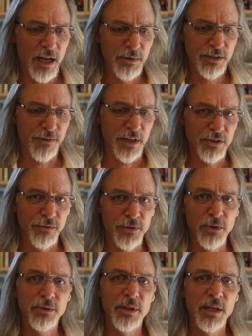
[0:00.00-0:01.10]
How much fossil
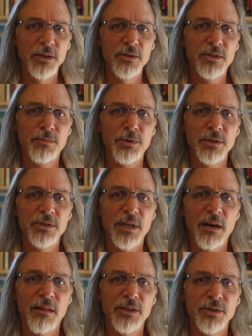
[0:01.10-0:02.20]
fuel do they use to produce
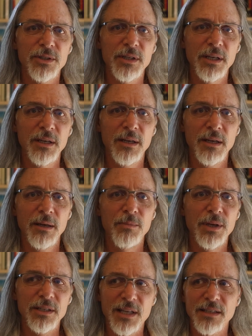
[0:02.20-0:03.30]
that electricity?
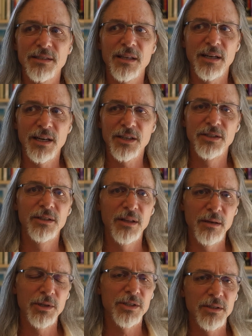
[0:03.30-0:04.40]
Because that's the connection to the
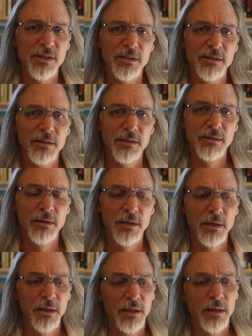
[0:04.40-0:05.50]
emissions.
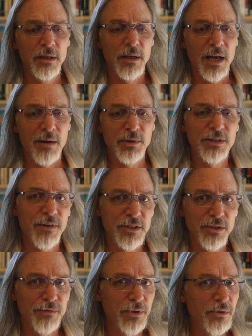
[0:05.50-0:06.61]
How much
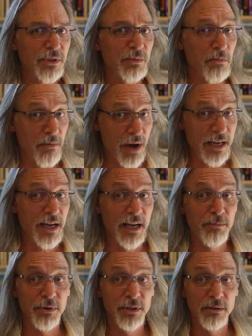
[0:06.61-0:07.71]
fossil fuel is my guy
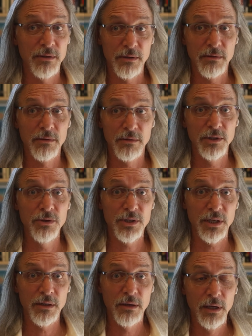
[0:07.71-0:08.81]

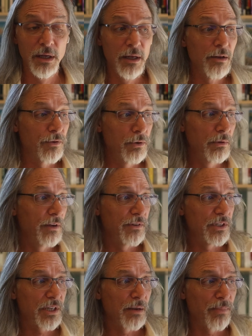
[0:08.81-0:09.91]
using? If you live
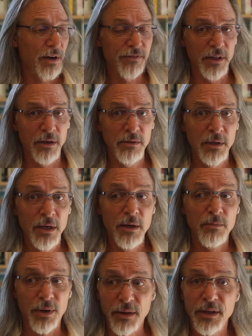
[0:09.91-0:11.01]
in, say, Buffalo,
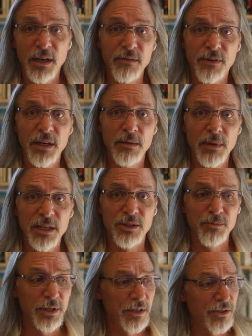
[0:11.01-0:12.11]
probably not very
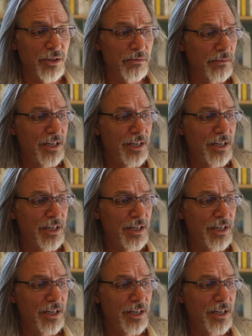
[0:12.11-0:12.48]
much, because